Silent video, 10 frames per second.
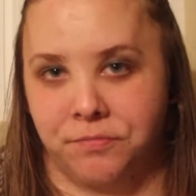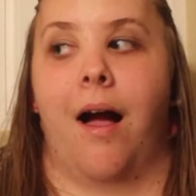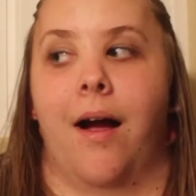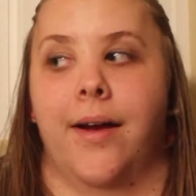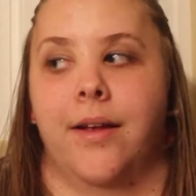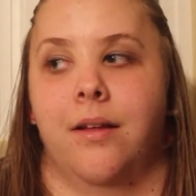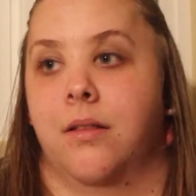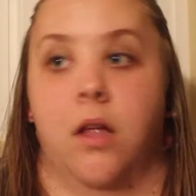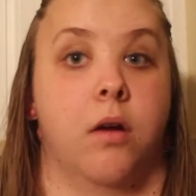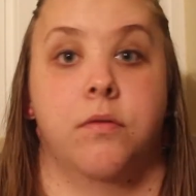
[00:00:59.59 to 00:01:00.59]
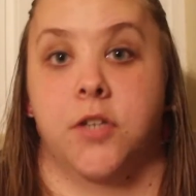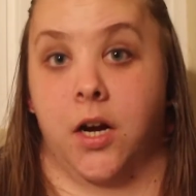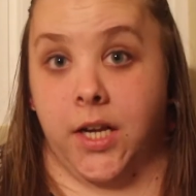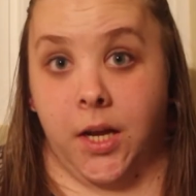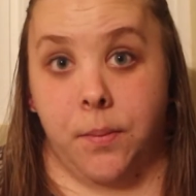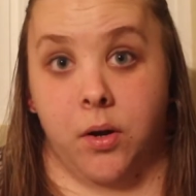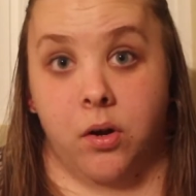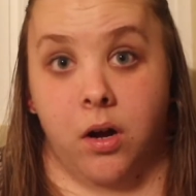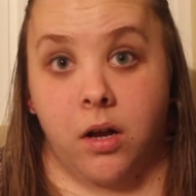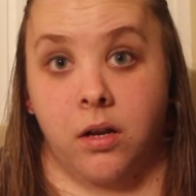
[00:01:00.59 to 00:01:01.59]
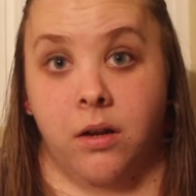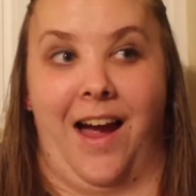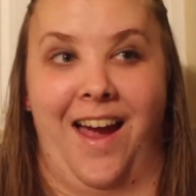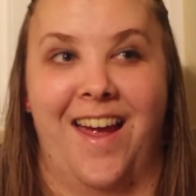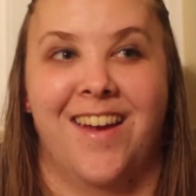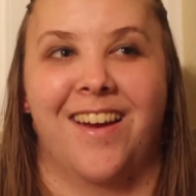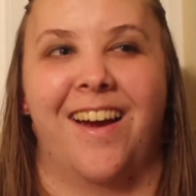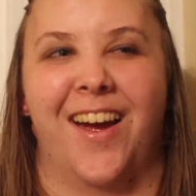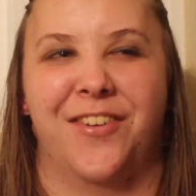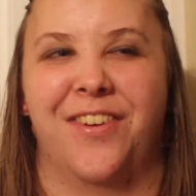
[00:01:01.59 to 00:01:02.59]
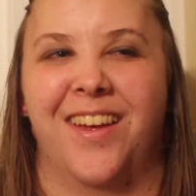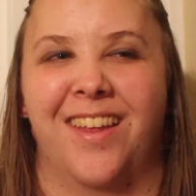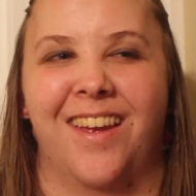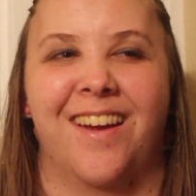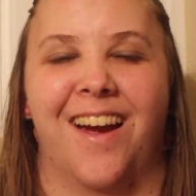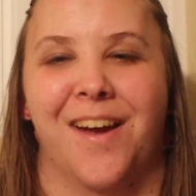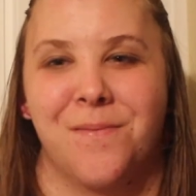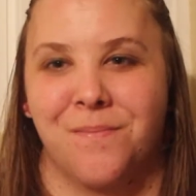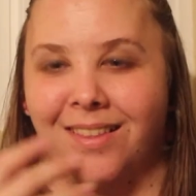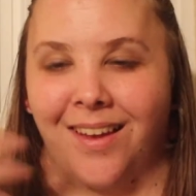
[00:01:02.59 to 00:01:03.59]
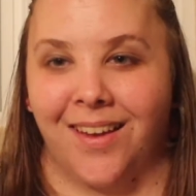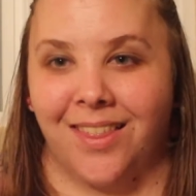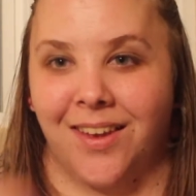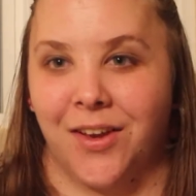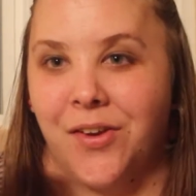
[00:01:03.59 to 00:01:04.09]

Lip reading: I love talking about God. I feel like I'm like the